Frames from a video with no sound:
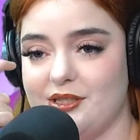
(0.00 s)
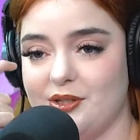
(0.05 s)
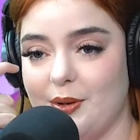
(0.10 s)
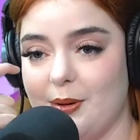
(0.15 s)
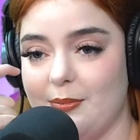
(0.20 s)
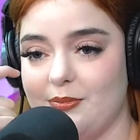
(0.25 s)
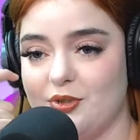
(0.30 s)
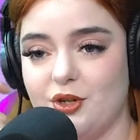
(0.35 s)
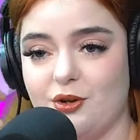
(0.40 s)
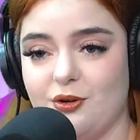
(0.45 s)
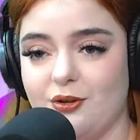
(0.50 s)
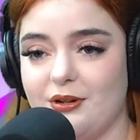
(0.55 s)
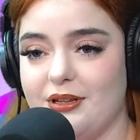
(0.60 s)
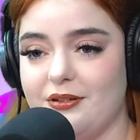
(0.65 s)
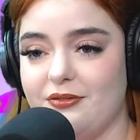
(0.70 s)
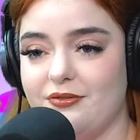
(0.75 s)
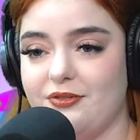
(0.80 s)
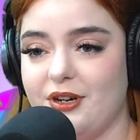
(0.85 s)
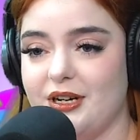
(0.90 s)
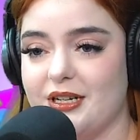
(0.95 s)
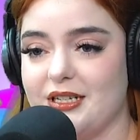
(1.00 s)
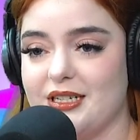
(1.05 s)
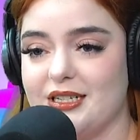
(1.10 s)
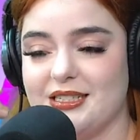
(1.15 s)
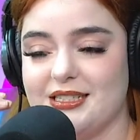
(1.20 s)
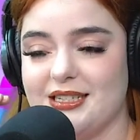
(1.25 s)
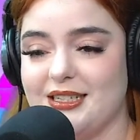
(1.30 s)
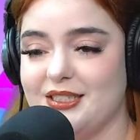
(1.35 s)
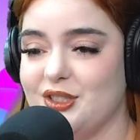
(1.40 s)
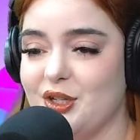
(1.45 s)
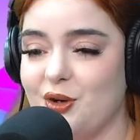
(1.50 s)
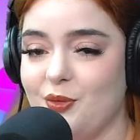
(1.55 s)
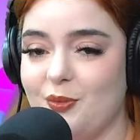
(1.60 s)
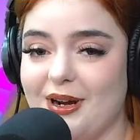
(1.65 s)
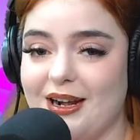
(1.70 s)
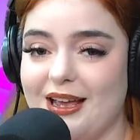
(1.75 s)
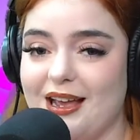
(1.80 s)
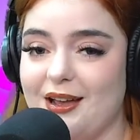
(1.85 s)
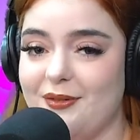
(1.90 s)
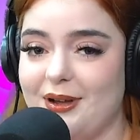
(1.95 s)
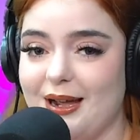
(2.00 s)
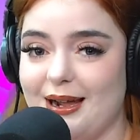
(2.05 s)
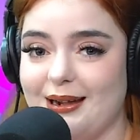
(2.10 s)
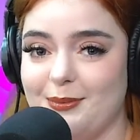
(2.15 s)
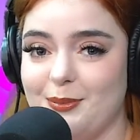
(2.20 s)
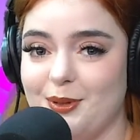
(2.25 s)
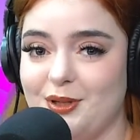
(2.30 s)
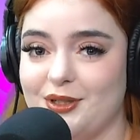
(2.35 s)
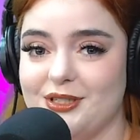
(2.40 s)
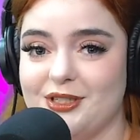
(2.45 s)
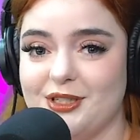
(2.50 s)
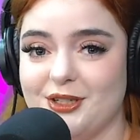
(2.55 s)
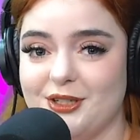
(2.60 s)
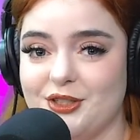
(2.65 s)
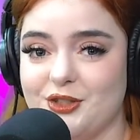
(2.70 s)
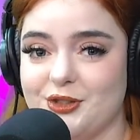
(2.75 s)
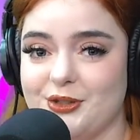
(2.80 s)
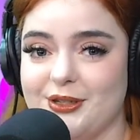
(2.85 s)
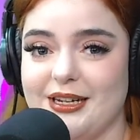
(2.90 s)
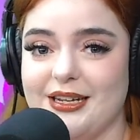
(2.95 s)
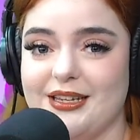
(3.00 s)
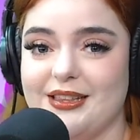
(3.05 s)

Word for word: So mm-hmm. I'm totally fucked because I don't want to have eyeball surgery.